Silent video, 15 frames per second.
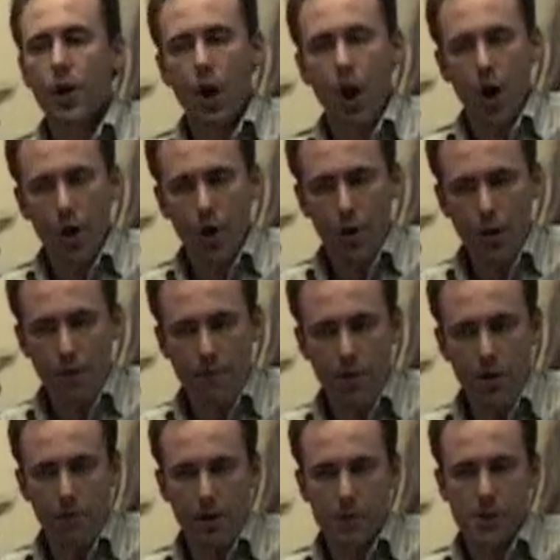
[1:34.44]
No,
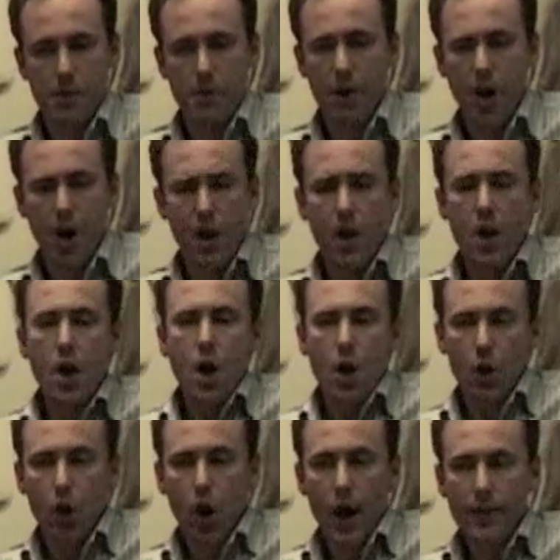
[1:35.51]
very much so. But
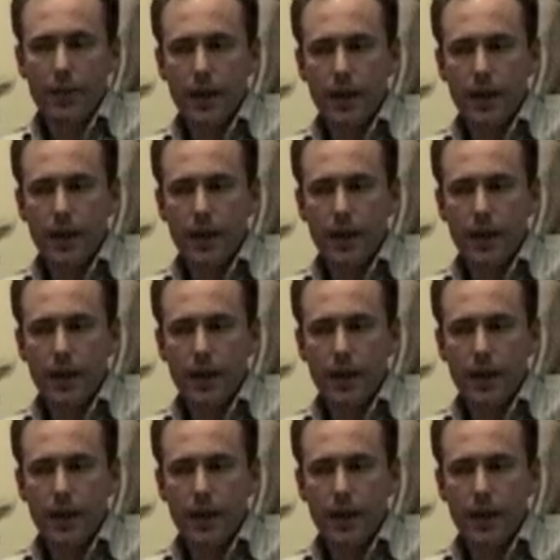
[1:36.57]
I